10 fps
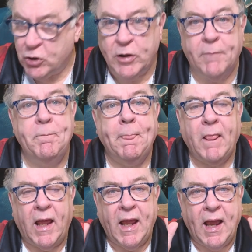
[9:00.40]
to mention it.
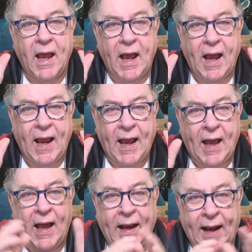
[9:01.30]

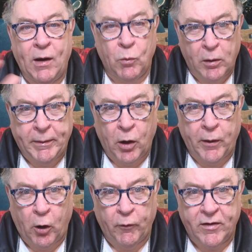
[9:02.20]
Again, it will be
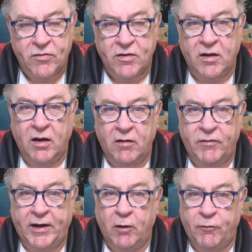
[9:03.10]
going on this
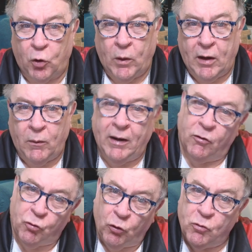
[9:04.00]
video for quite a
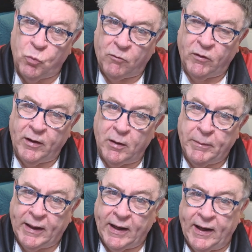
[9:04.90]
while. There's all this waffling at
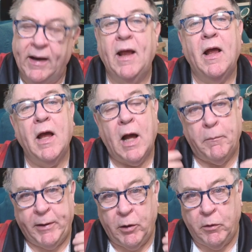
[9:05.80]
the beginning.
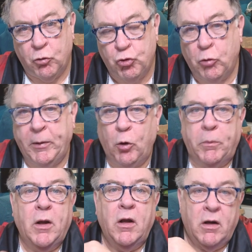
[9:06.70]
I'll be doing a summing
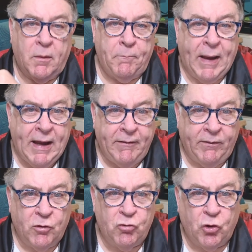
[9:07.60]
up,
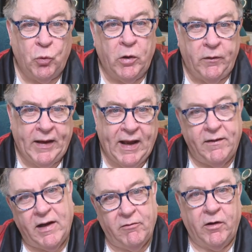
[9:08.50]
comparing the two at the
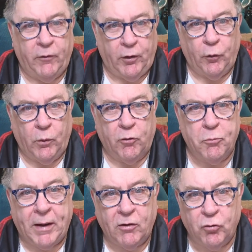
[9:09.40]
end, even though the other one
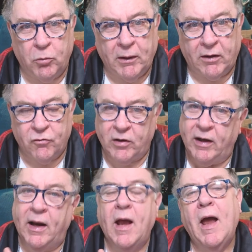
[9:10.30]
is packed up, like I
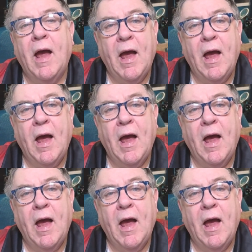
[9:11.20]
say.